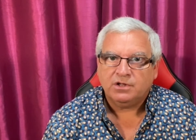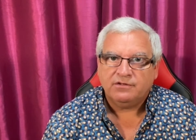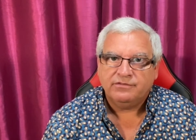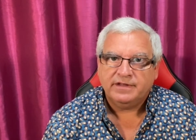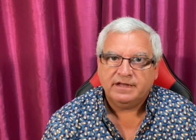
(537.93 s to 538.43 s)

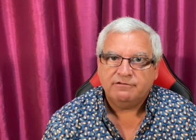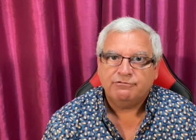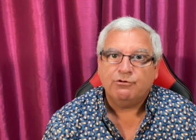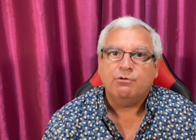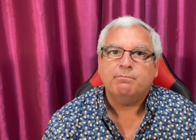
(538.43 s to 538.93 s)
on there
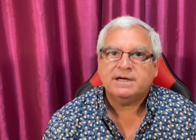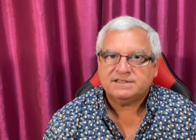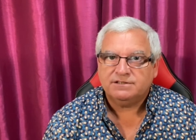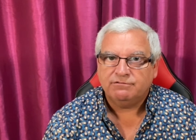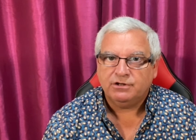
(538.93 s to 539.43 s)
for
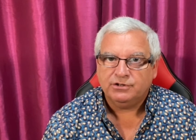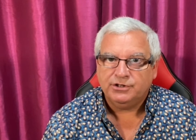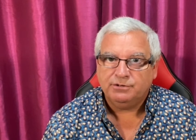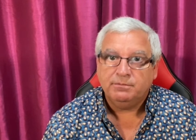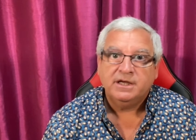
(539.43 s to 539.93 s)
master
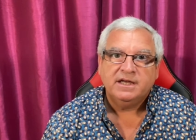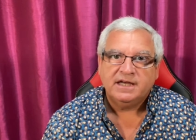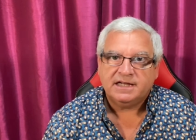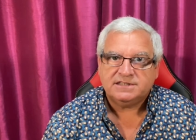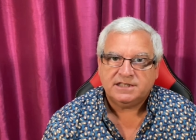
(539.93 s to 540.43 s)
volume,
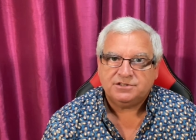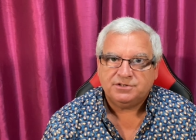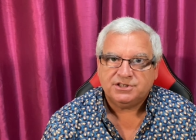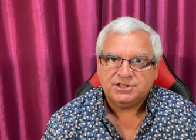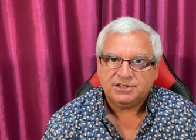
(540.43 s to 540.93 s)
etc,
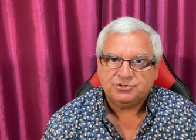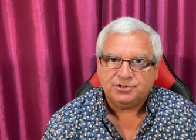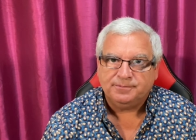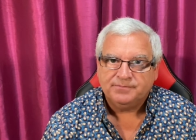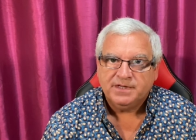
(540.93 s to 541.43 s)
etc.